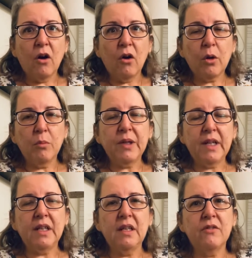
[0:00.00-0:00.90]

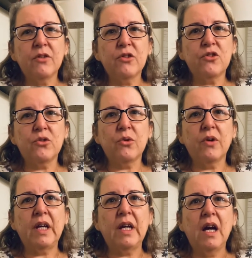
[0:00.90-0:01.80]
completely different
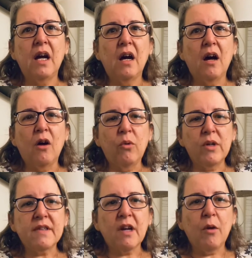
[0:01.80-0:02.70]
story of
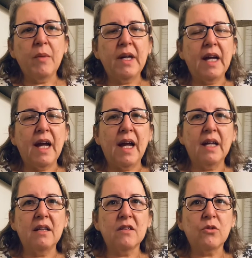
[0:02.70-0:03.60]
what's coming, and
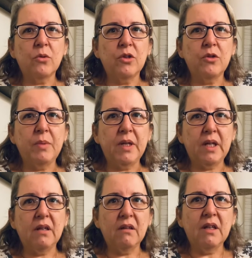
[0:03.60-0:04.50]
it's going to
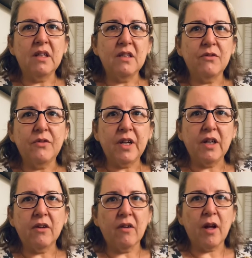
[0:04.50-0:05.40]
lead to
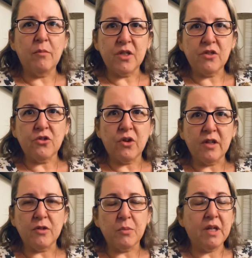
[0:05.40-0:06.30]
fear and
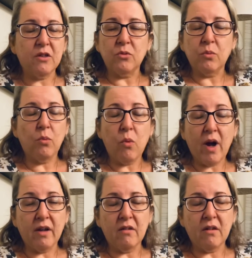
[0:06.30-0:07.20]
mistrust, because why are
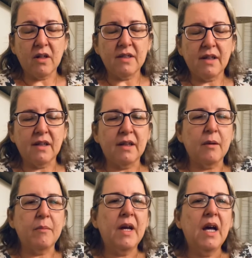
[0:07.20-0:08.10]
you not telling
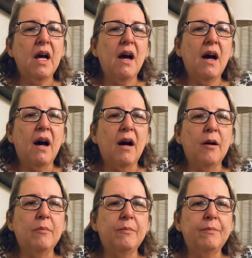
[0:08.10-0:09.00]
them?
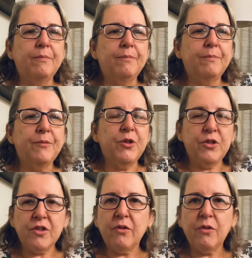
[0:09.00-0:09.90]
Do
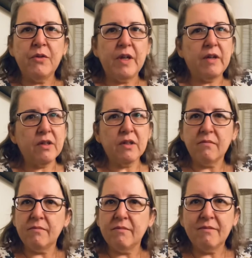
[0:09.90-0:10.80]
yourself a favor,
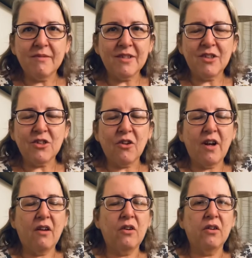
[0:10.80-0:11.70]
start
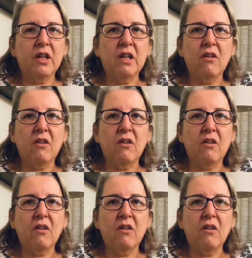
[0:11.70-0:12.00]
out early and